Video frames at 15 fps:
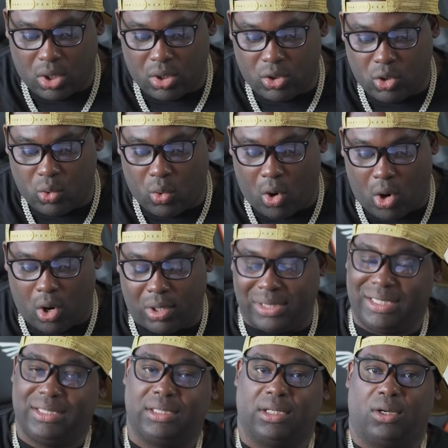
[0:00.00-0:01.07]
you are
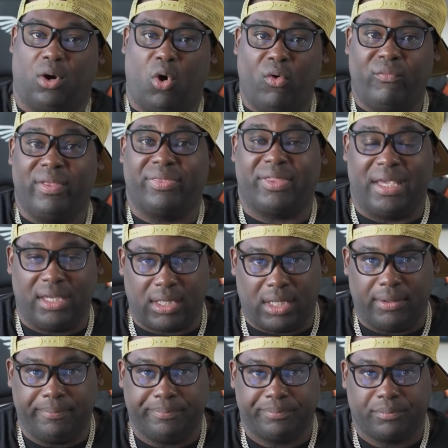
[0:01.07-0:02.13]
either
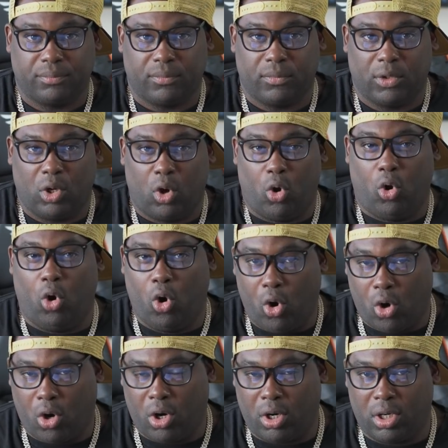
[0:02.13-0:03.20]
overthinking
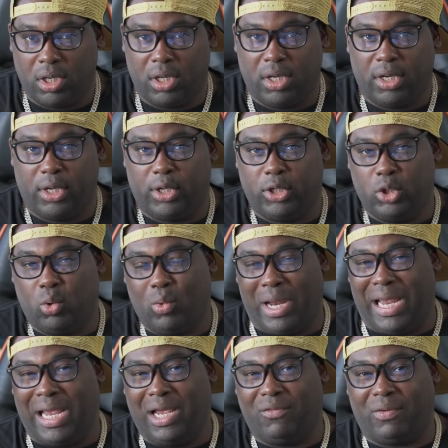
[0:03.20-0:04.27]
or you don't
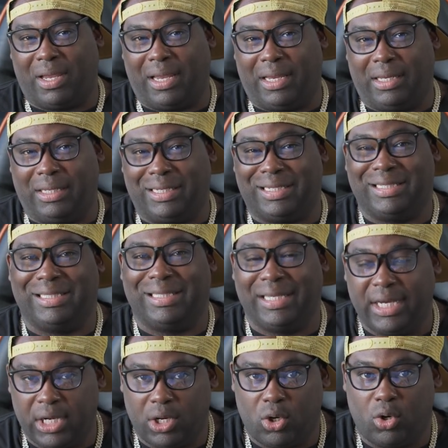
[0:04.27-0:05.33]
have a
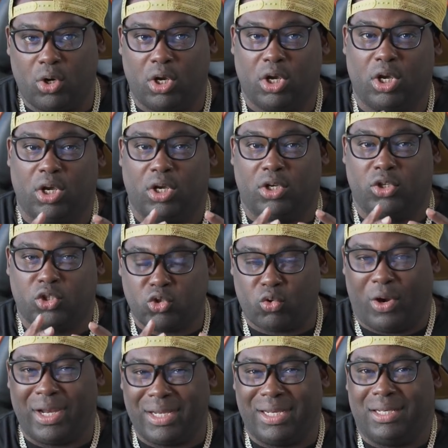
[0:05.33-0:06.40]
clear
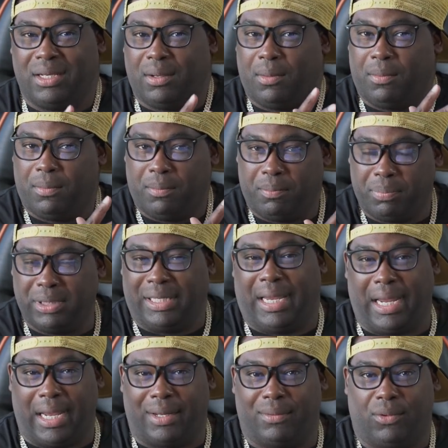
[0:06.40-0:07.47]
trading
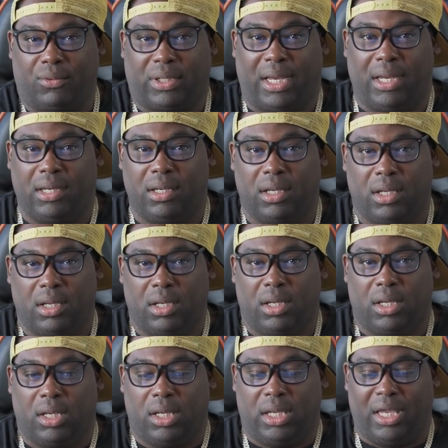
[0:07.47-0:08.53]
plan. Okay.
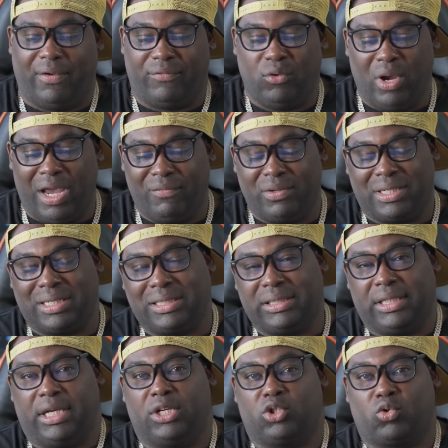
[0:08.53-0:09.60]
If you have a
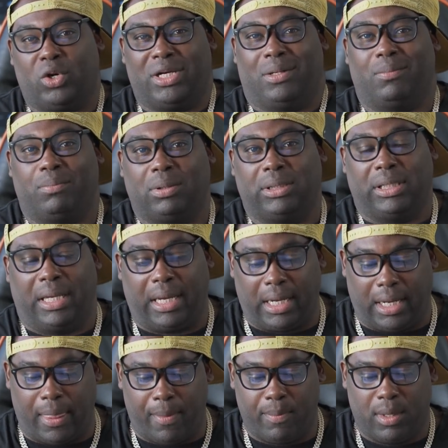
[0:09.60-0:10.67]
clear trading
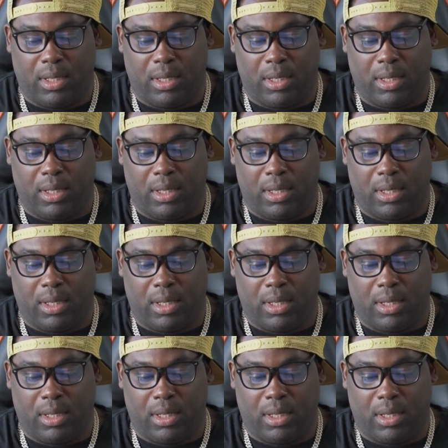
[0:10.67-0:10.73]
plan,